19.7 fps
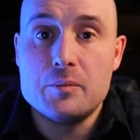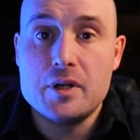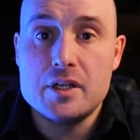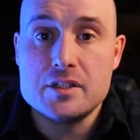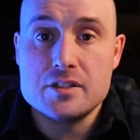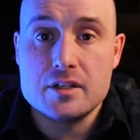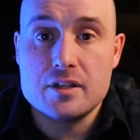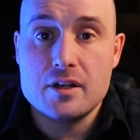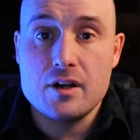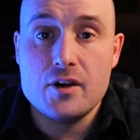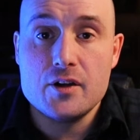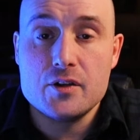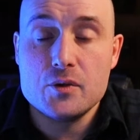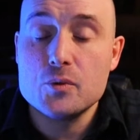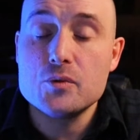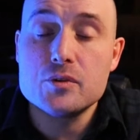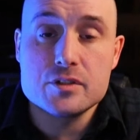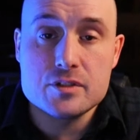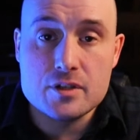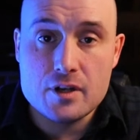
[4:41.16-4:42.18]
as a guide
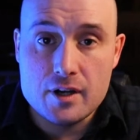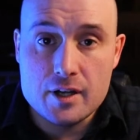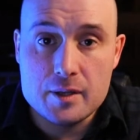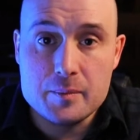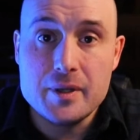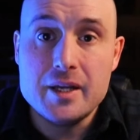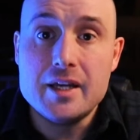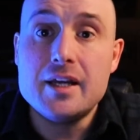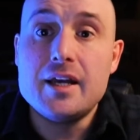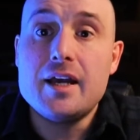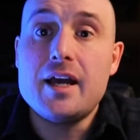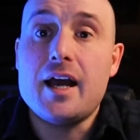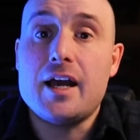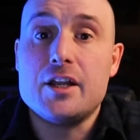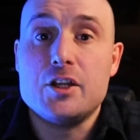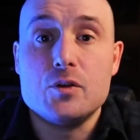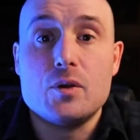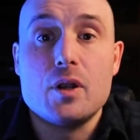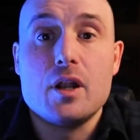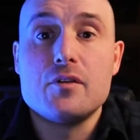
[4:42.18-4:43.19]
all the time and
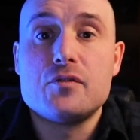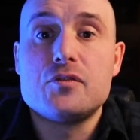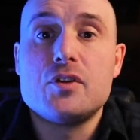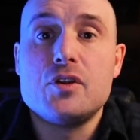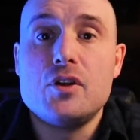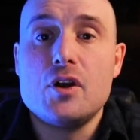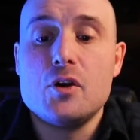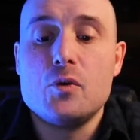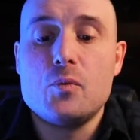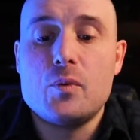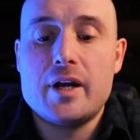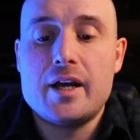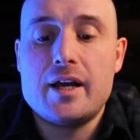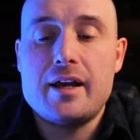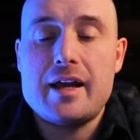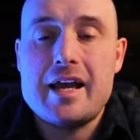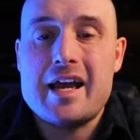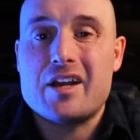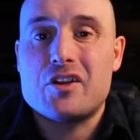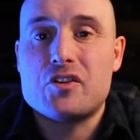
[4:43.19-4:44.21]
you'd love to know
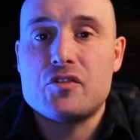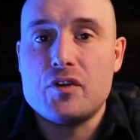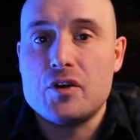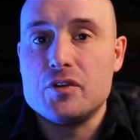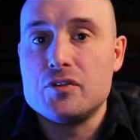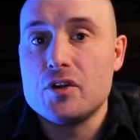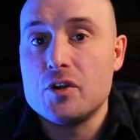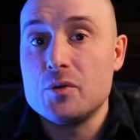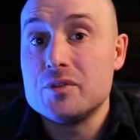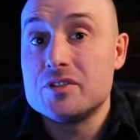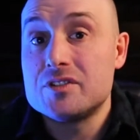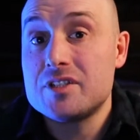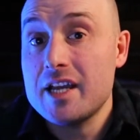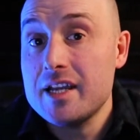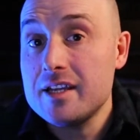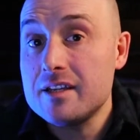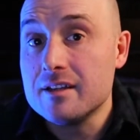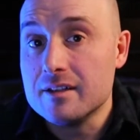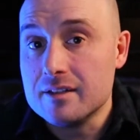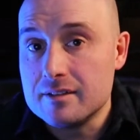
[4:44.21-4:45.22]
where X photo was
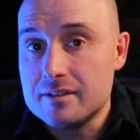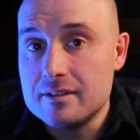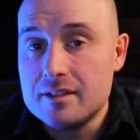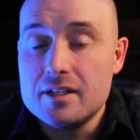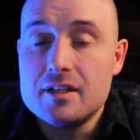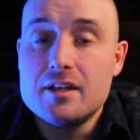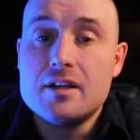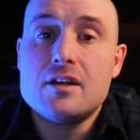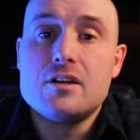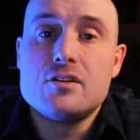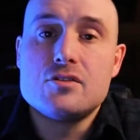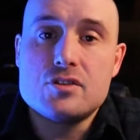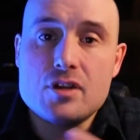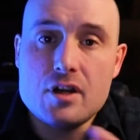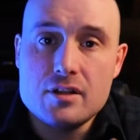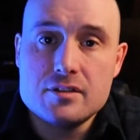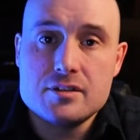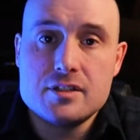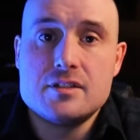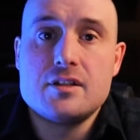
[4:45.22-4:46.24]
taken,
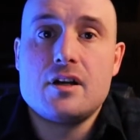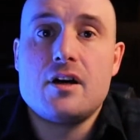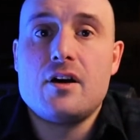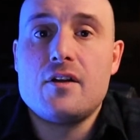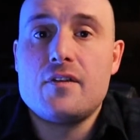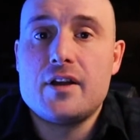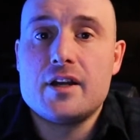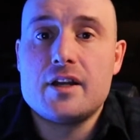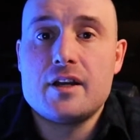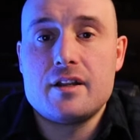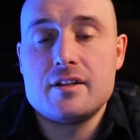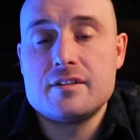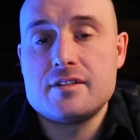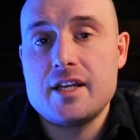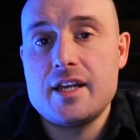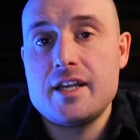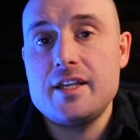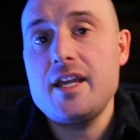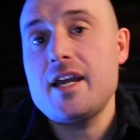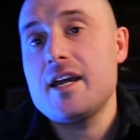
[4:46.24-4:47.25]
chances are they're gonna
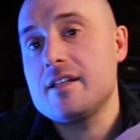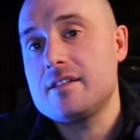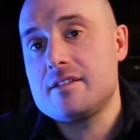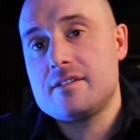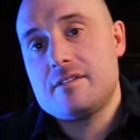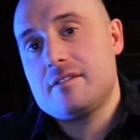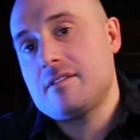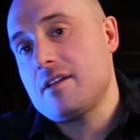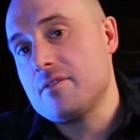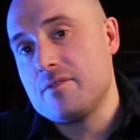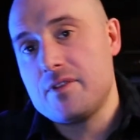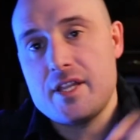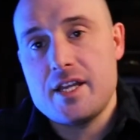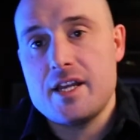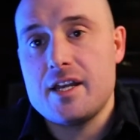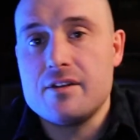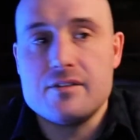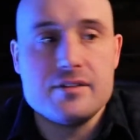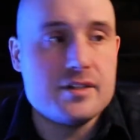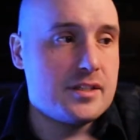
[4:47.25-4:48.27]
say, yeah, it's over
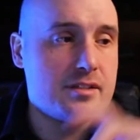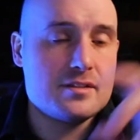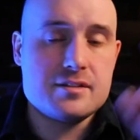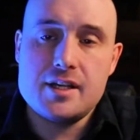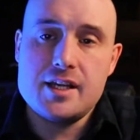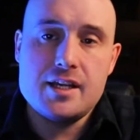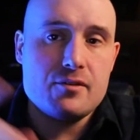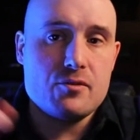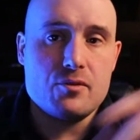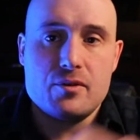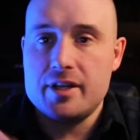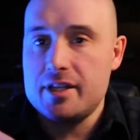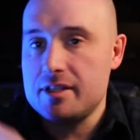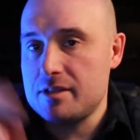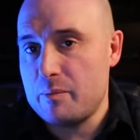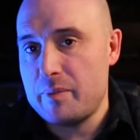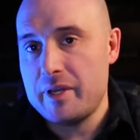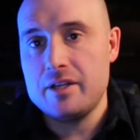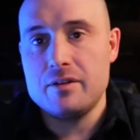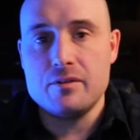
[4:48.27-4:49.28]
there and it's here, or here's
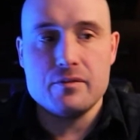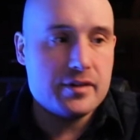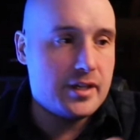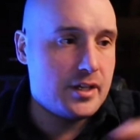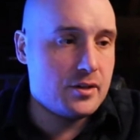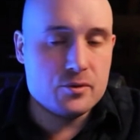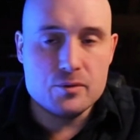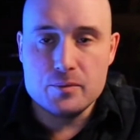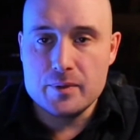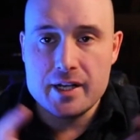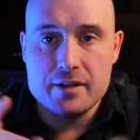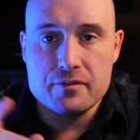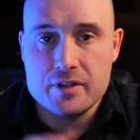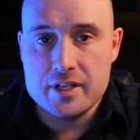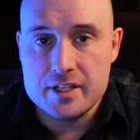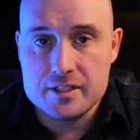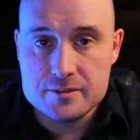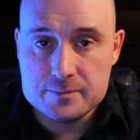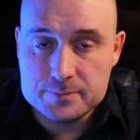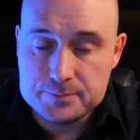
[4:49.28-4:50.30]
a pin of it, or whatever it
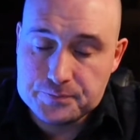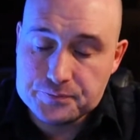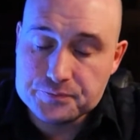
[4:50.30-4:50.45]
is.